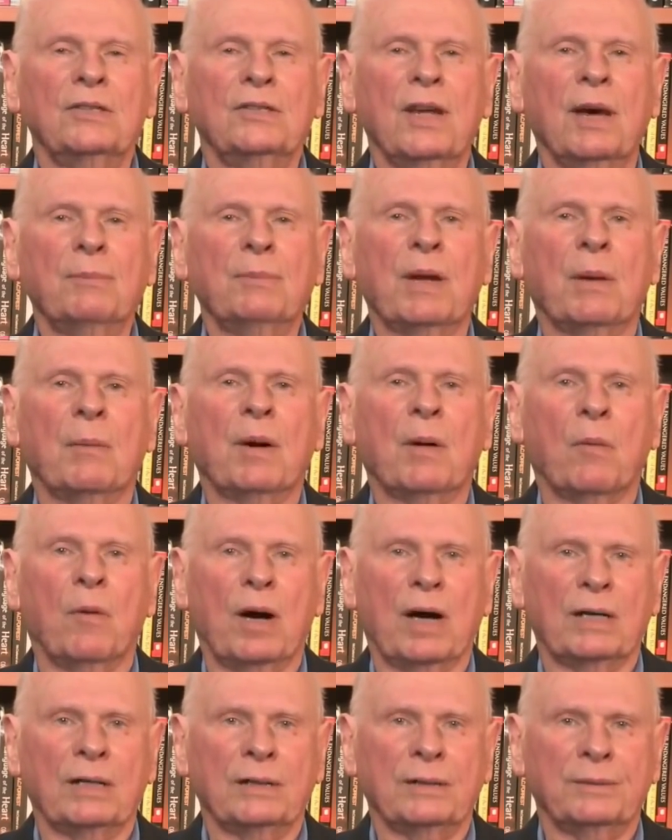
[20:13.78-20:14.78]
Step number
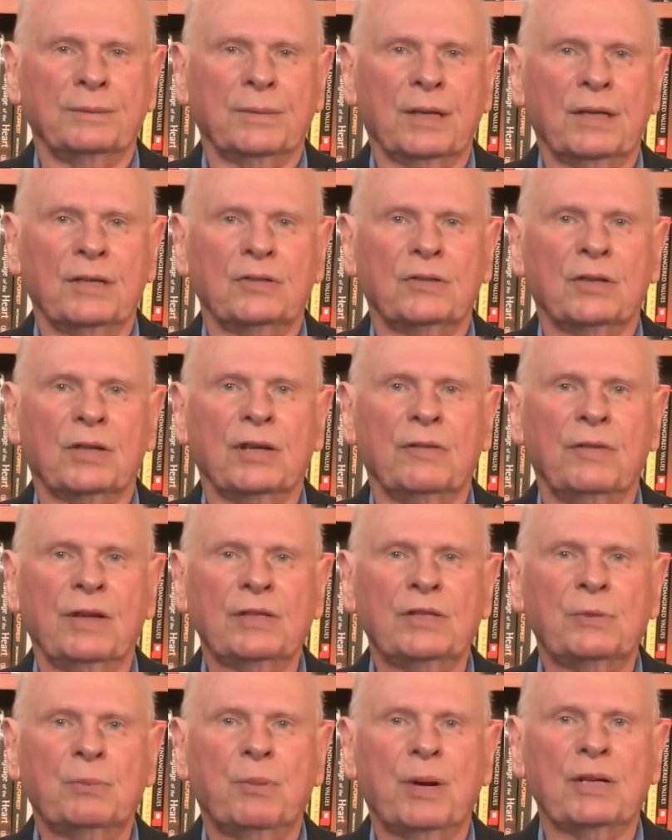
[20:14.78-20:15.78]
1 is to
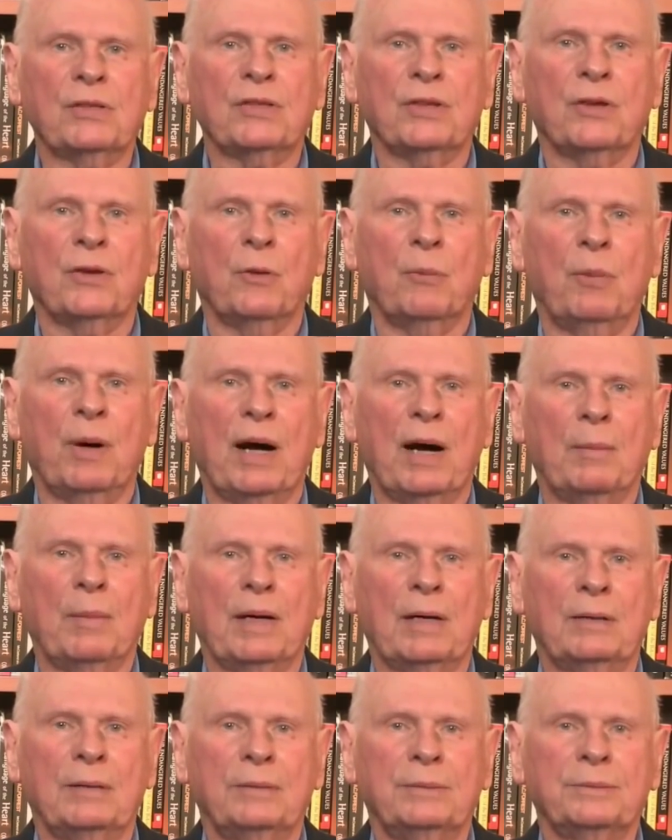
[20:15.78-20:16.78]
convince President
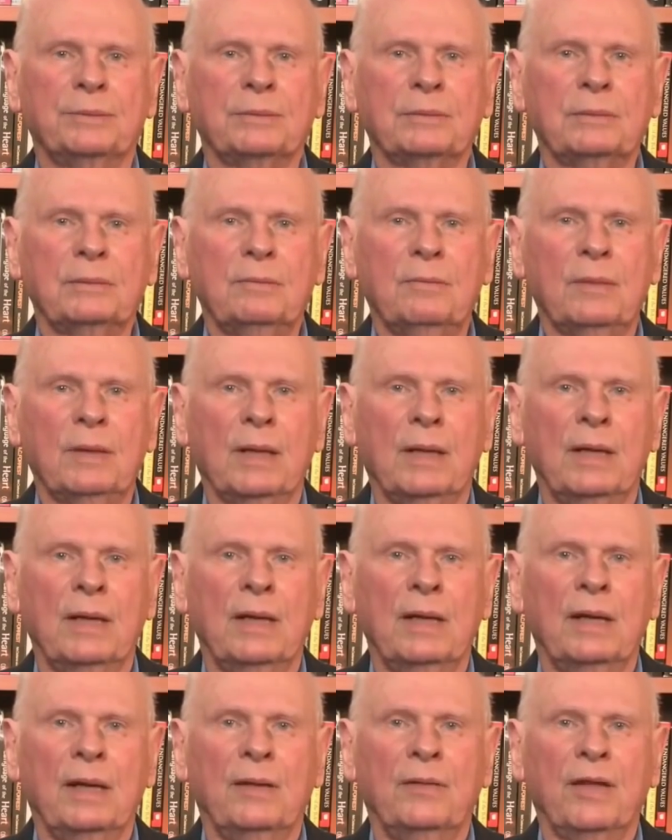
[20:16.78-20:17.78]
Obama
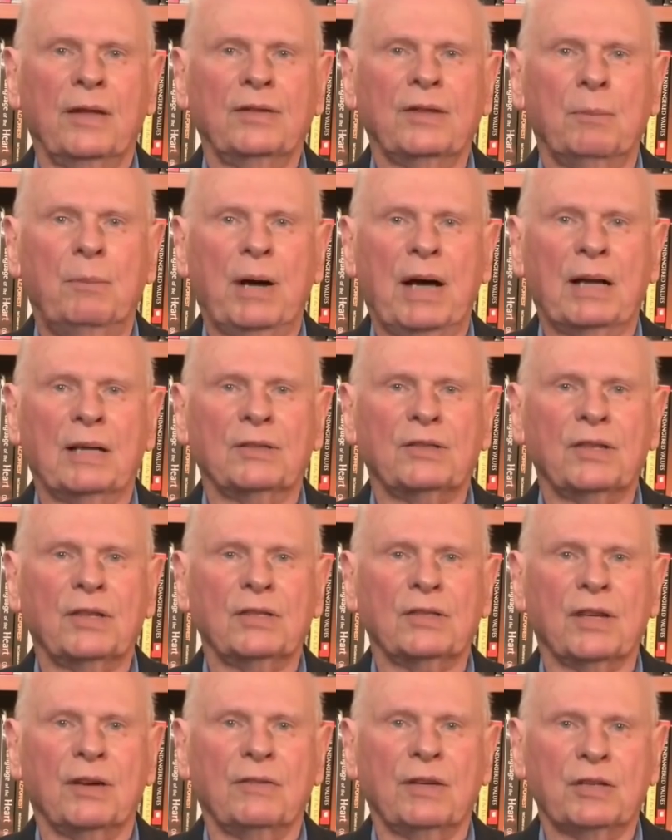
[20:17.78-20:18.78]
that the
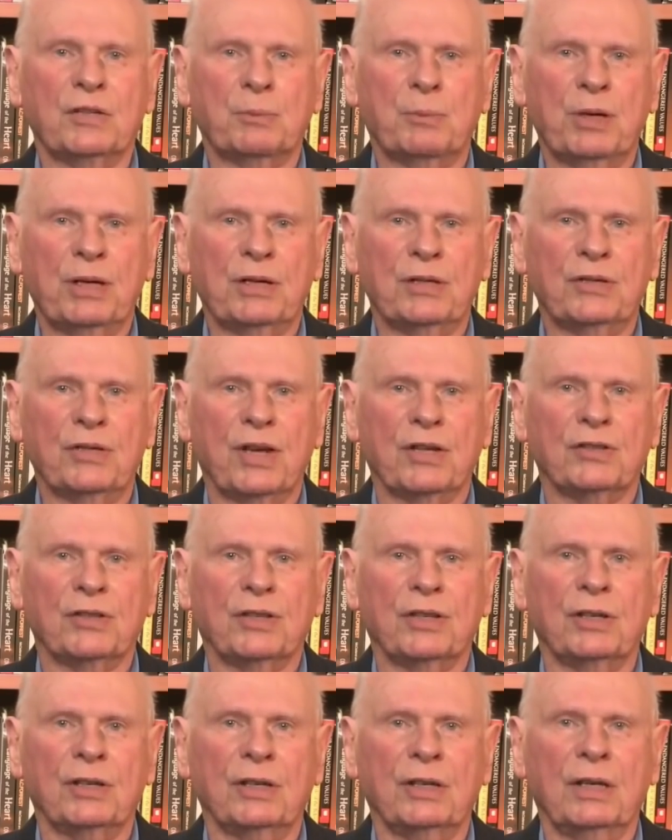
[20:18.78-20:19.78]
policies of his
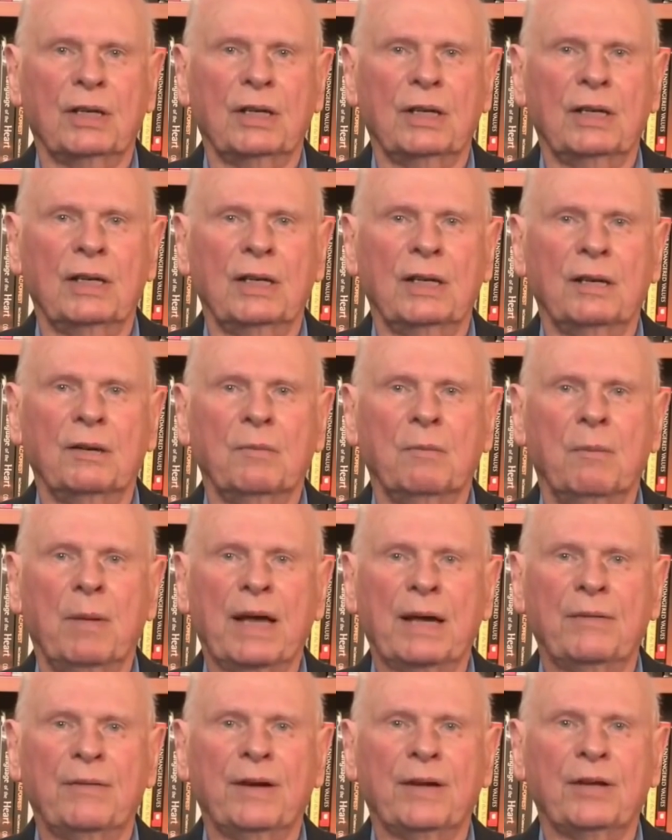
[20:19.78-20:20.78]
predecessor
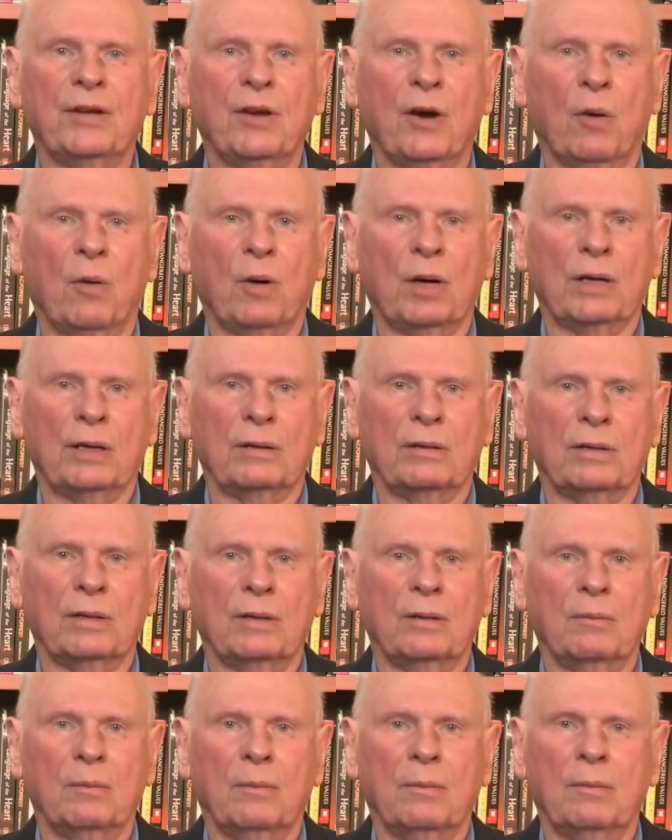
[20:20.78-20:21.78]
benefit no one
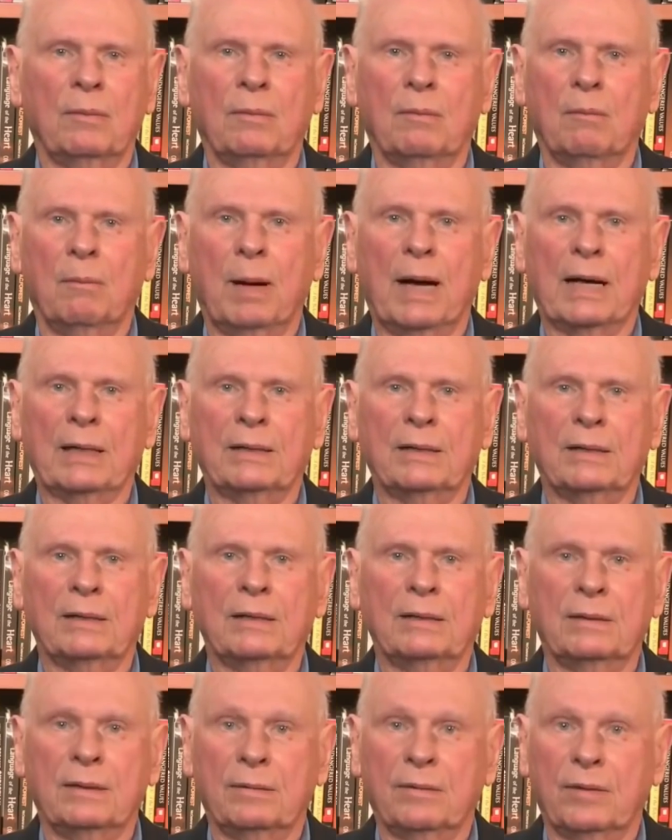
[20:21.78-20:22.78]
but
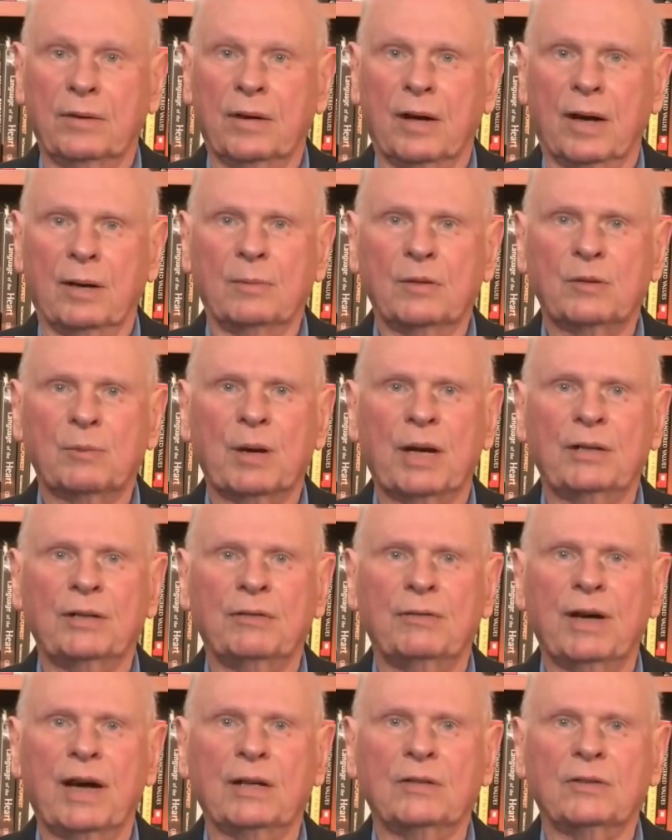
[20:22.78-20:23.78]
the arms
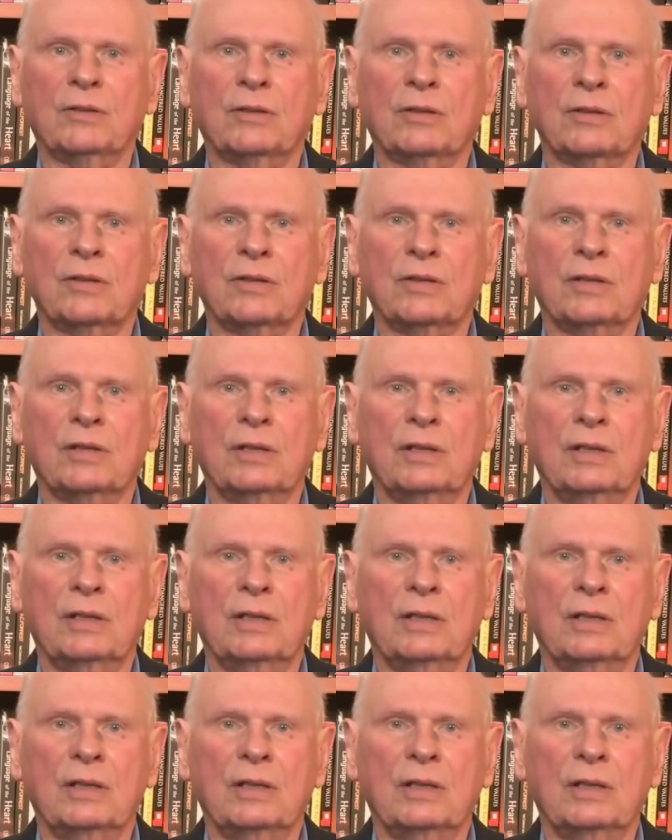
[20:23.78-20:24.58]
manufacturers.